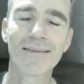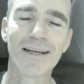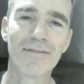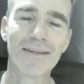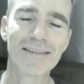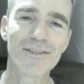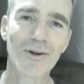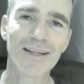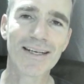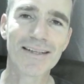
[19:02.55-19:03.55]
of this
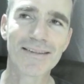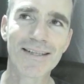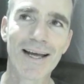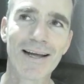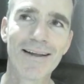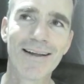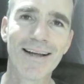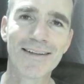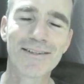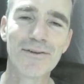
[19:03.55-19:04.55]
chocolate as
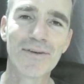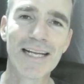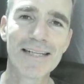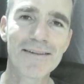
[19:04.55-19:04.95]
souvenirs.